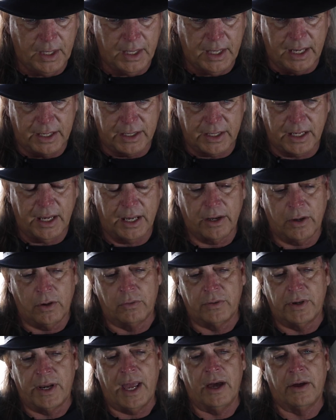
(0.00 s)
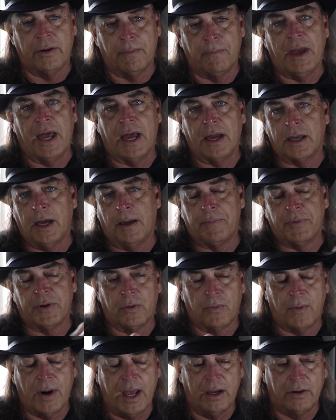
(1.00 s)
You had to kind of go down and back up
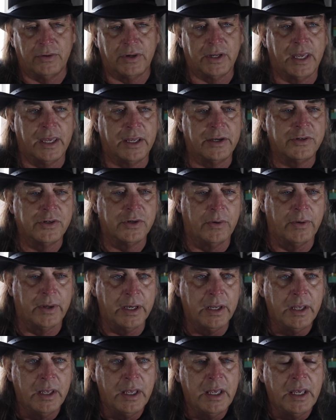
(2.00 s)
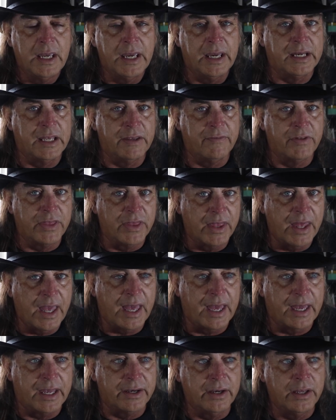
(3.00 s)
and around to get to it. And even
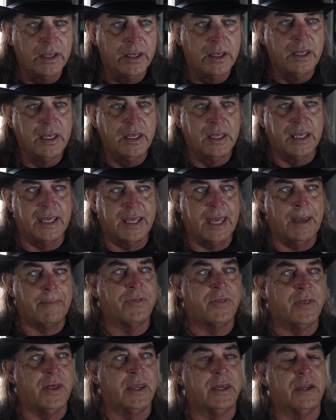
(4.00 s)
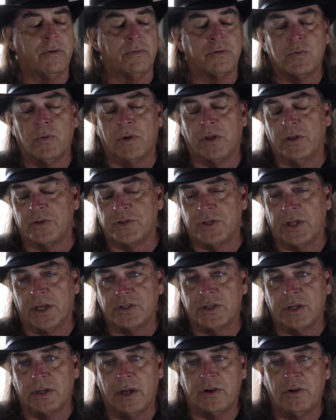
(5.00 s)
then, he kept thinking it was one of those
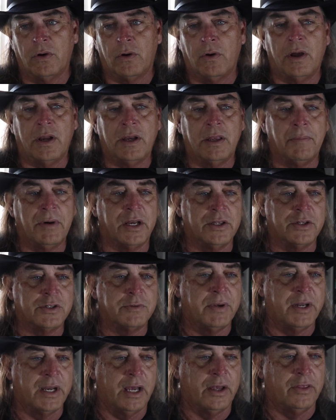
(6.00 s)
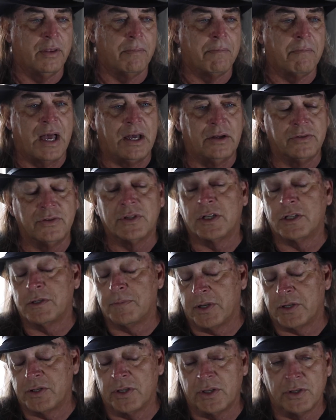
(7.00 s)
things. And I know anybody who's been out in the mountains,
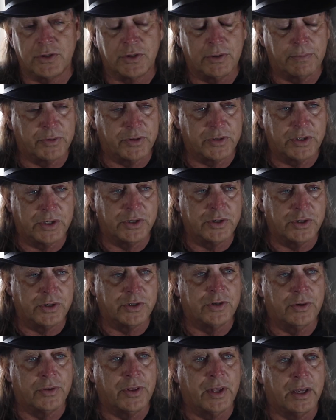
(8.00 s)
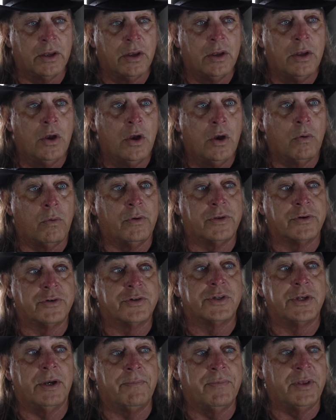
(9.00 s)
especially the superstitions, you'll think, well,
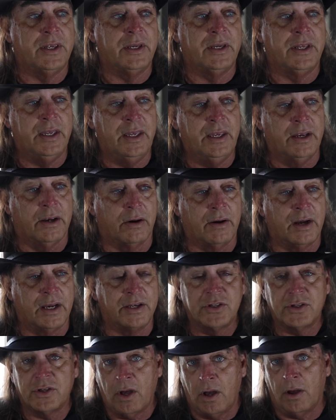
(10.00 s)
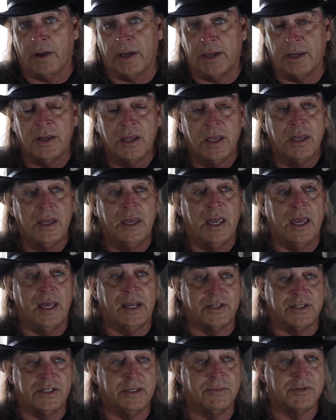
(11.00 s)
there's something here. I saw it,
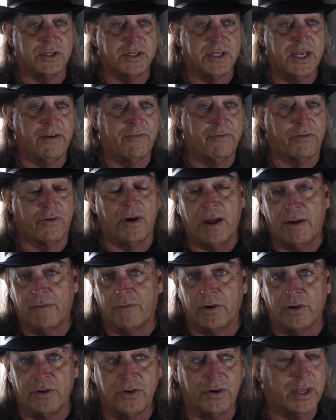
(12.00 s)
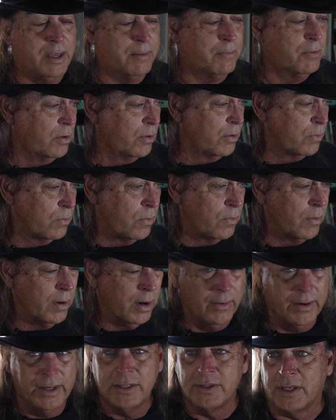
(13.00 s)
and it seems to take forever. And you keep going, well,
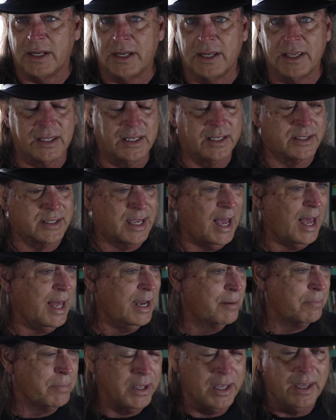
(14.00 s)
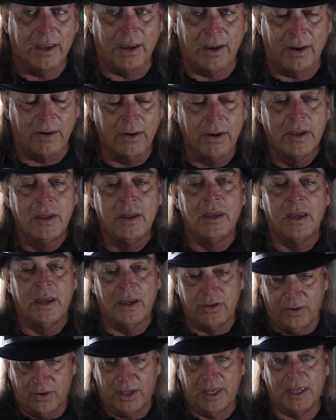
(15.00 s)
where is it? it has got to be here.
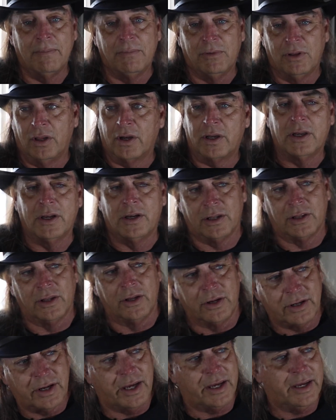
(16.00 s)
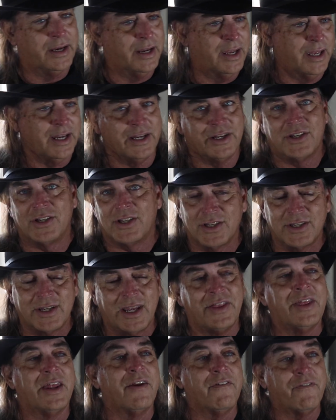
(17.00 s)
And you keep looking and looking, and it's just,
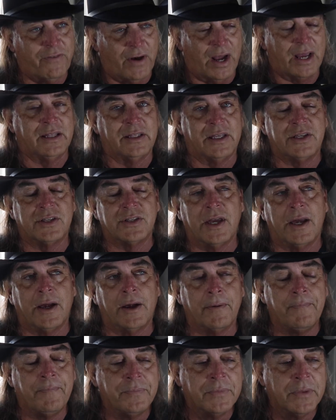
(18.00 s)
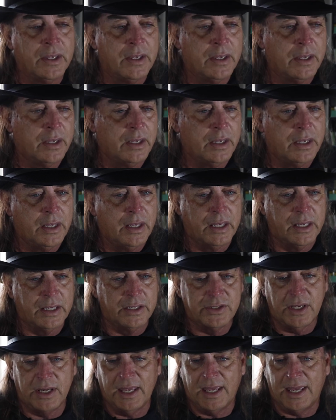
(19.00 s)
and then it finally is there.
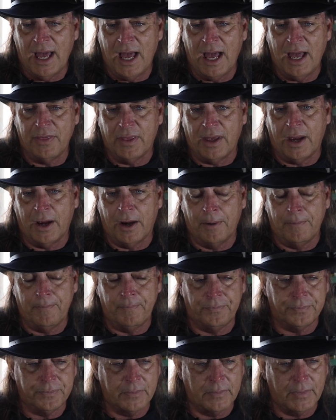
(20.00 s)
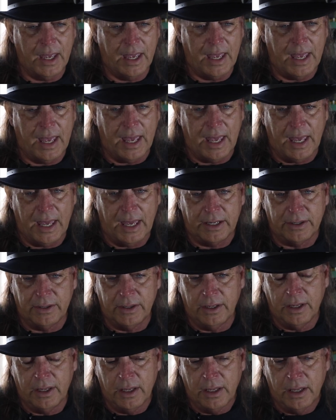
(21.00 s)
He said he got there, and
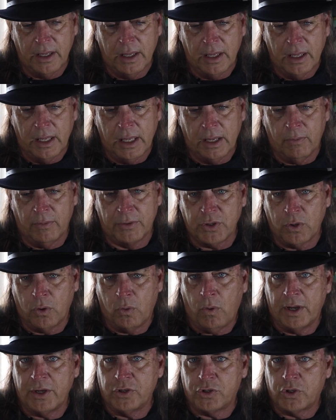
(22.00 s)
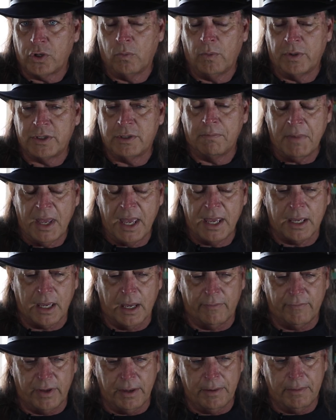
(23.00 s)
he wasn't quite sure what to make
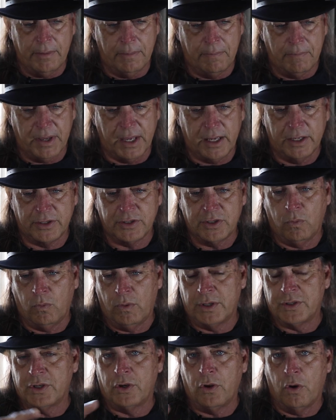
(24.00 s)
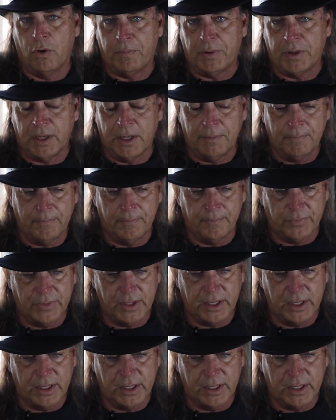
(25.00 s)
of it because it was an opening.